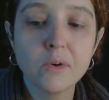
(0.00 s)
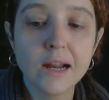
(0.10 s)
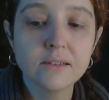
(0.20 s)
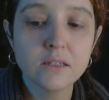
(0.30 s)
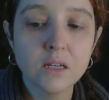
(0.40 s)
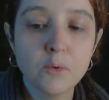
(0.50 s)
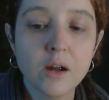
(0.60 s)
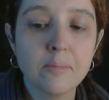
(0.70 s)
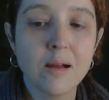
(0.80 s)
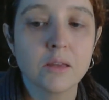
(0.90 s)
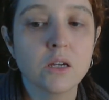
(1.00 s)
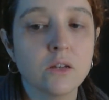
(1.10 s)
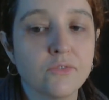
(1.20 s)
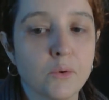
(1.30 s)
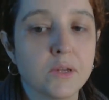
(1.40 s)
rice anywhere. I probably
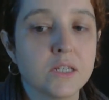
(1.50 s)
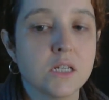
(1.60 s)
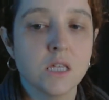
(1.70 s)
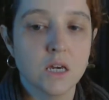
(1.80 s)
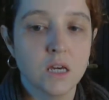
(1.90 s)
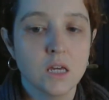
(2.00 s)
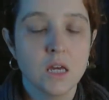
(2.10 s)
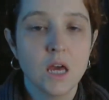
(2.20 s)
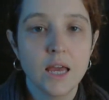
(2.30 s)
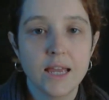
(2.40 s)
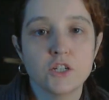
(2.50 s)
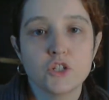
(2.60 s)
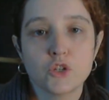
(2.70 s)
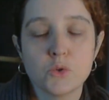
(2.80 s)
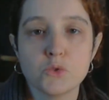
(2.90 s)
could if I went to the
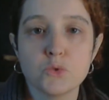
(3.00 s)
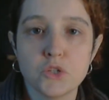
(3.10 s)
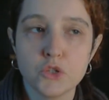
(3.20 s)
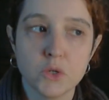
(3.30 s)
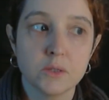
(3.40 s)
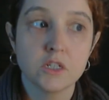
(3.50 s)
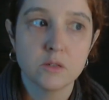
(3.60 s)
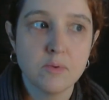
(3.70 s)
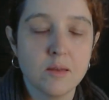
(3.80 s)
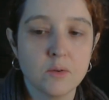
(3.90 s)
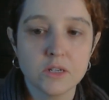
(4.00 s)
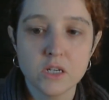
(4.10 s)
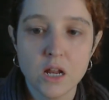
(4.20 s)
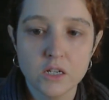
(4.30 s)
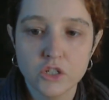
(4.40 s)
Asian grocery store, which is probably
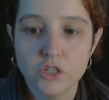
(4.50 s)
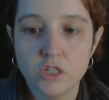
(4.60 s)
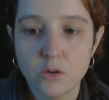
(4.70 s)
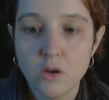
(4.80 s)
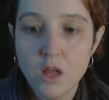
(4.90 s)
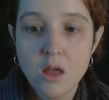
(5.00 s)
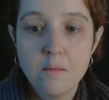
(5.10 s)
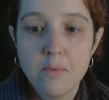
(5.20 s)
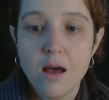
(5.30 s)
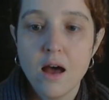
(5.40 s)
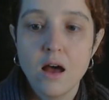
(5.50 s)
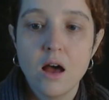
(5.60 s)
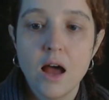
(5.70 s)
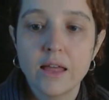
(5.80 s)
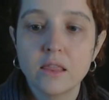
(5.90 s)
what I should do. But
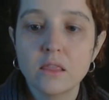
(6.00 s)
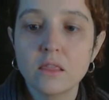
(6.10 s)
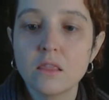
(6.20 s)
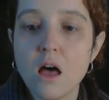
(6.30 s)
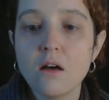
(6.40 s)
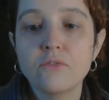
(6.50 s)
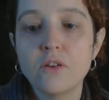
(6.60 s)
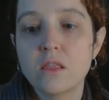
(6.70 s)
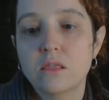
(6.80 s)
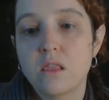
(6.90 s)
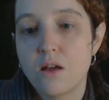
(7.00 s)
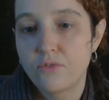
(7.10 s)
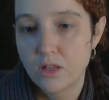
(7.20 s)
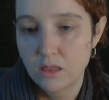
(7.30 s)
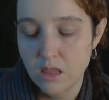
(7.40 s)
I love it,
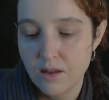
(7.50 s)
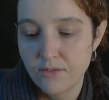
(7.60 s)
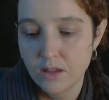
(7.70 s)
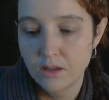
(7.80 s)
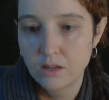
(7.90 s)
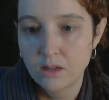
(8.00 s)
love it, love it